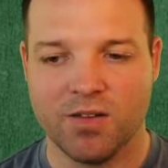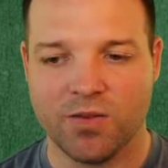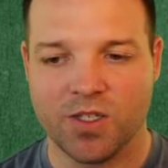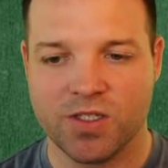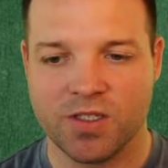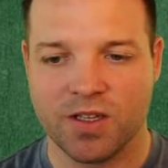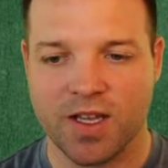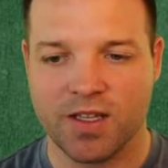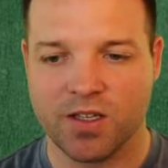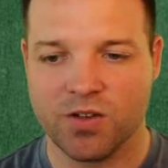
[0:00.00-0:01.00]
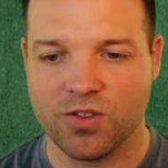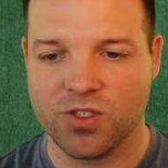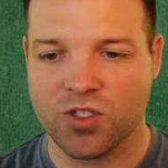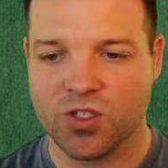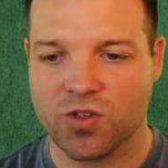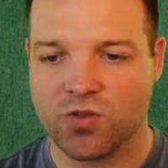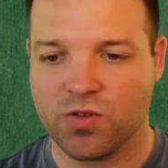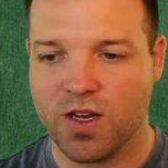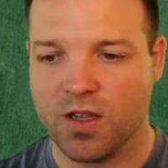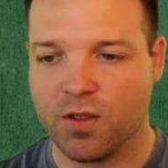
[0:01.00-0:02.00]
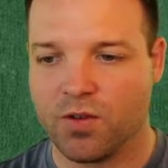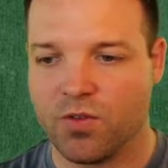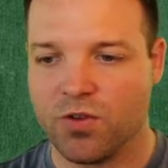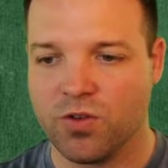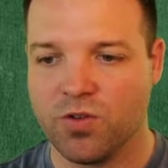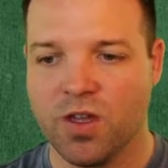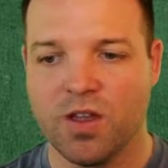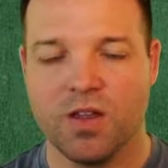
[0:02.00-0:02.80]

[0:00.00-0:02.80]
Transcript: which is the line that goes straight through